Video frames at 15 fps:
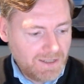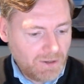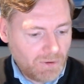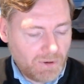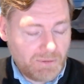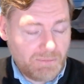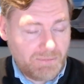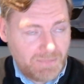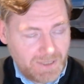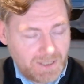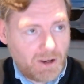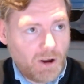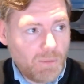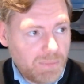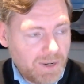or
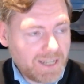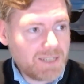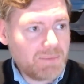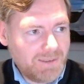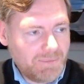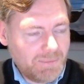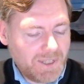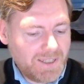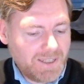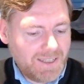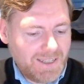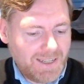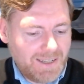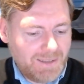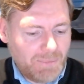complex, but
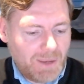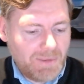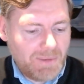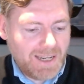maybe